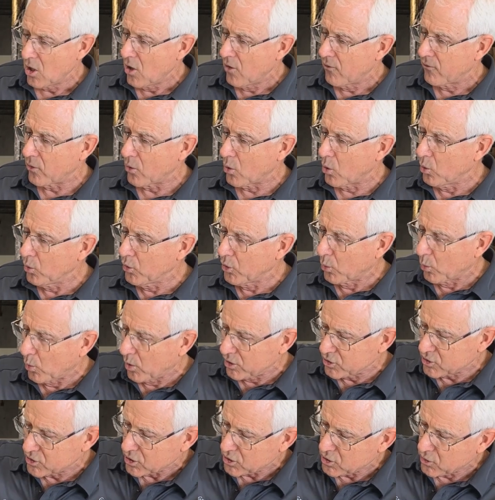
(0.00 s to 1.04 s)
For older
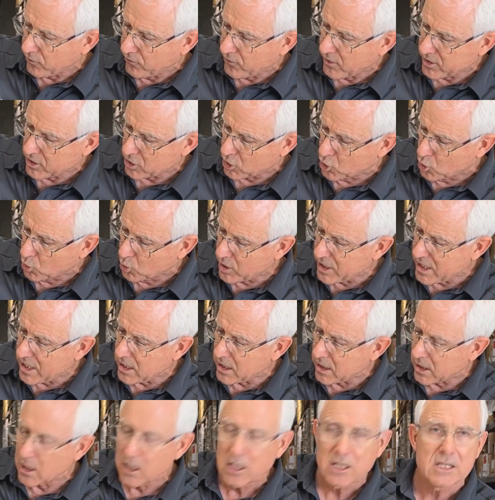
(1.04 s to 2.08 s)
ones, you'll find a
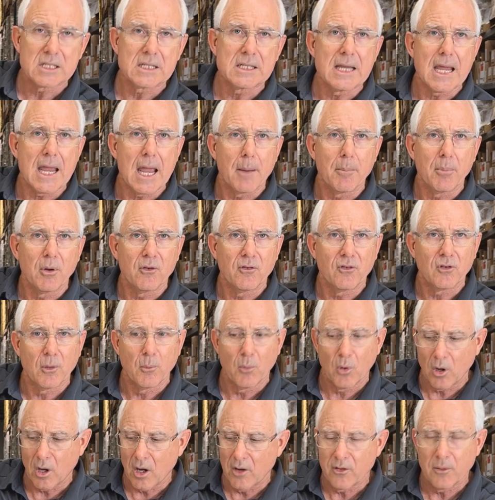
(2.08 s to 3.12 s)
green stamp
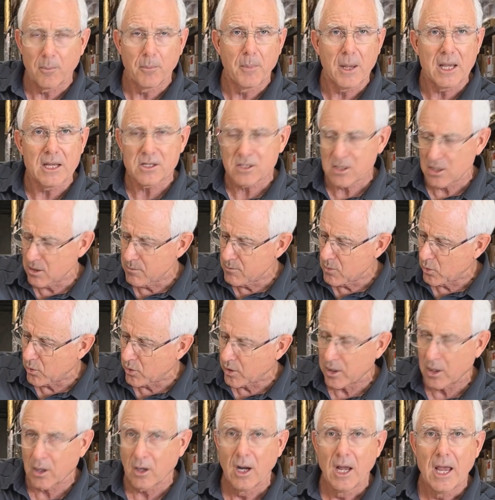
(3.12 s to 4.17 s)
somewhere on the base of the motor
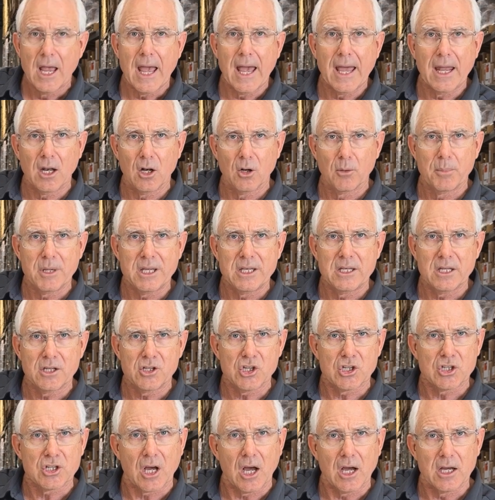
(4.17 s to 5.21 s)
here, and it'll be
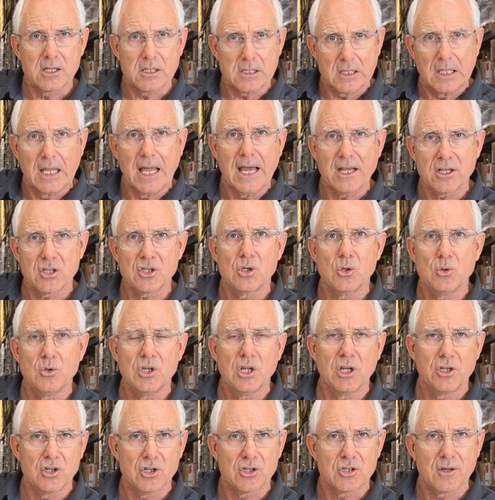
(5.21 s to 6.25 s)
digitized. The last 2
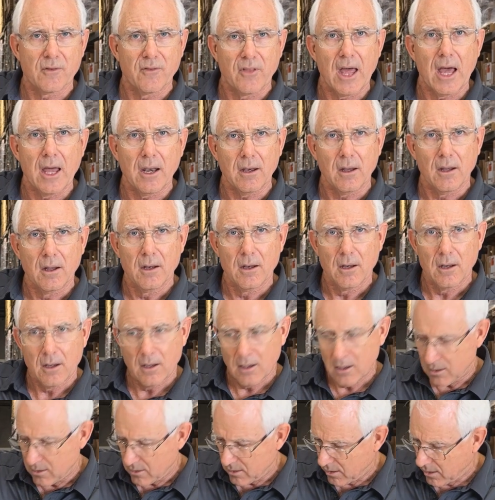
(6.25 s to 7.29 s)
digits of that
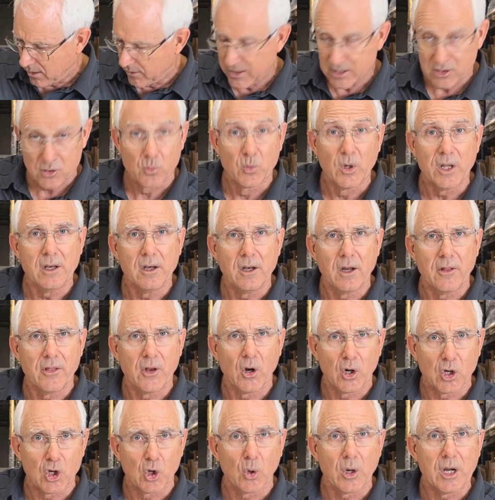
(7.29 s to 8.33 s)
that's written in there
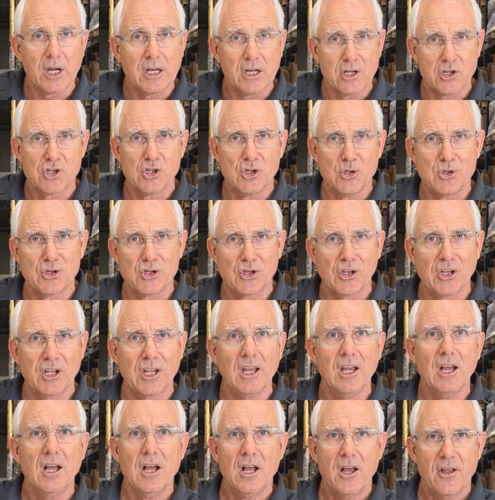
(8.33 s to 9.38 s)
in green is usually
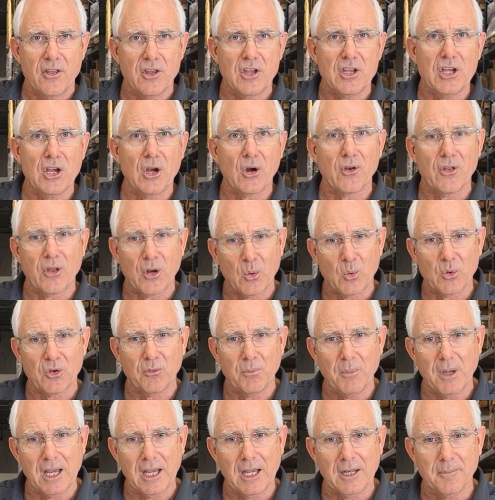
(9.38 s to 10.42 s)
the year that it was
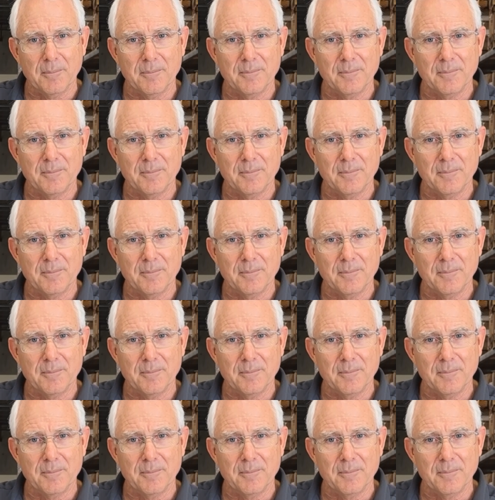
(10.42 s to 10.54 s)
made.